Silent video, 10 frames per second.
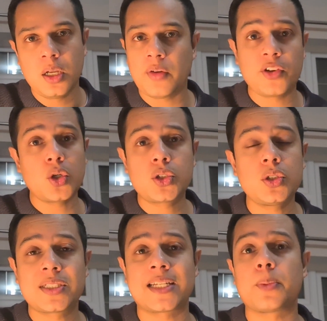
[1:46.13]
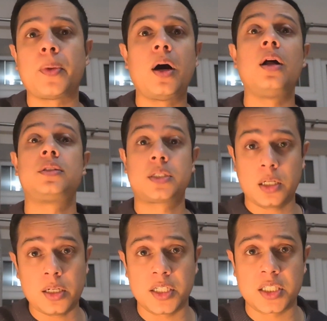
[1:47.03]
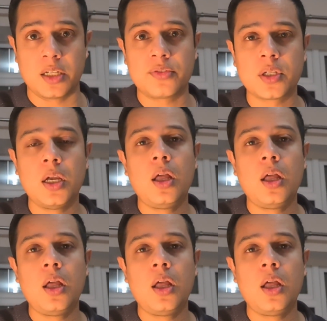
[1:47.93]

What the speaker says: If you go to setup alternatives,